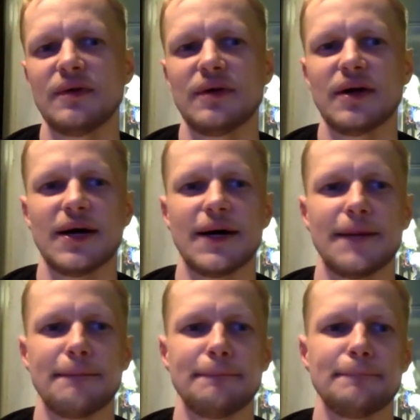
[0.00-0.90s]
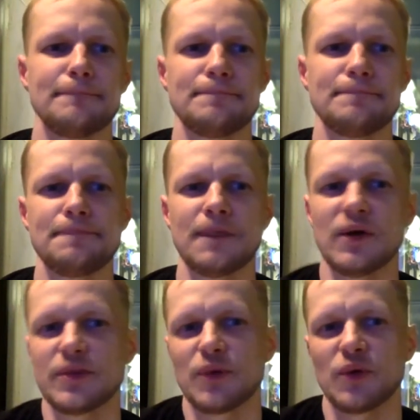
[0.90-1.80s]
um, you
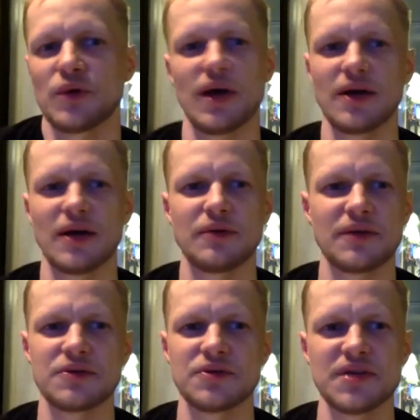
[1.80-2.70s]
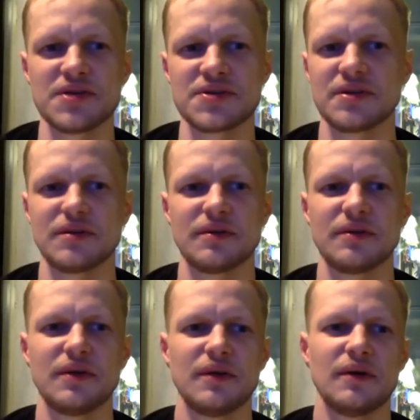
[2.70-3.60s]
know, at a point where I, I'd rather do this and,
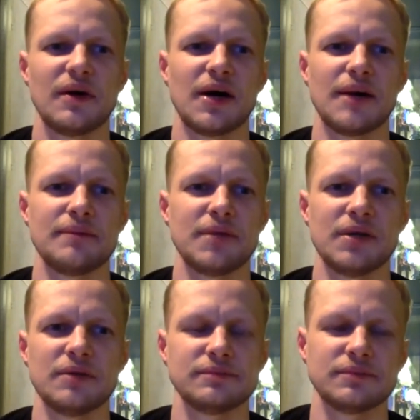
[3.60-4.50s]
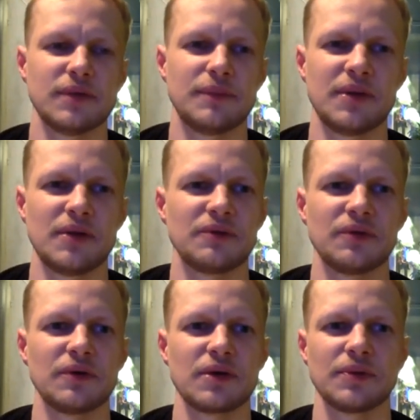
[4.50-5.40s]
um, you know, appear on the
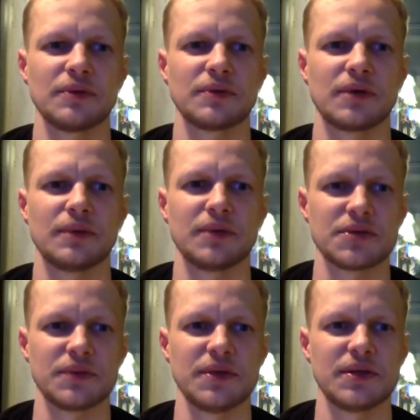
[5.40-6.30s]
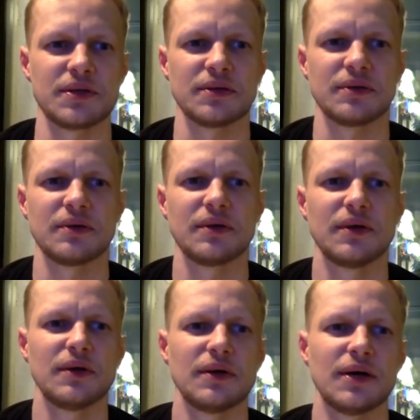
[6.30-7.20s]
floor a couple, couple nights a week, and,
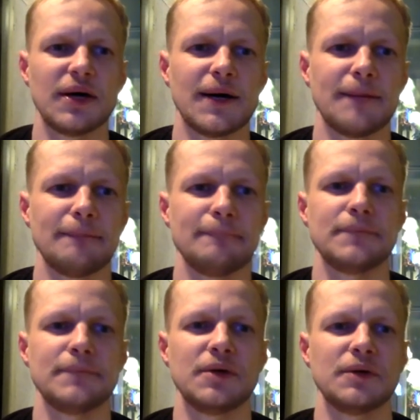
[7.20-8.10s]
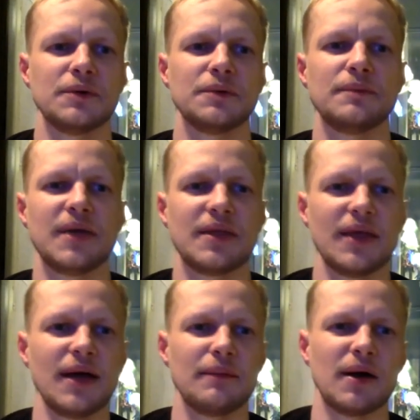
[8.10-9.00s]
um, you know, make
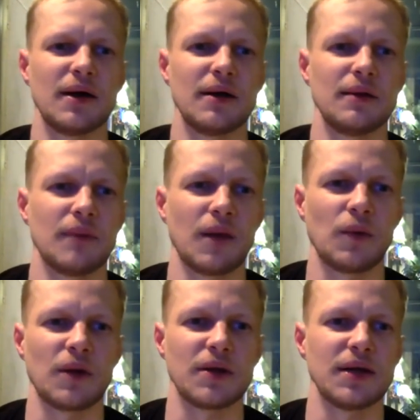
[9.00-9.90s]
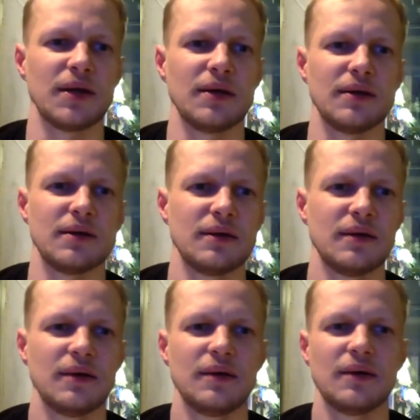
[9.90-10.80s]
that my, my work a day. And,
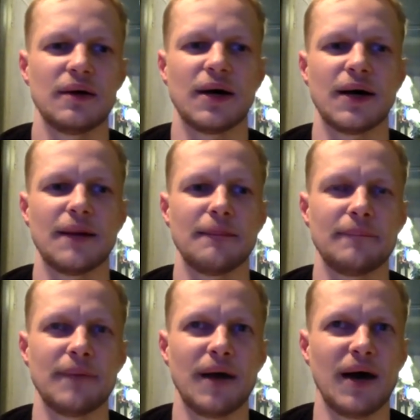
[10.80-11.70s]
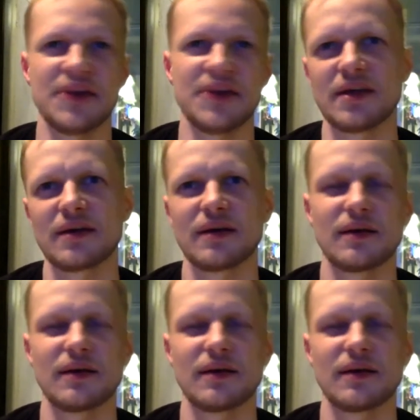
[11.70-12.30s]
um, I think,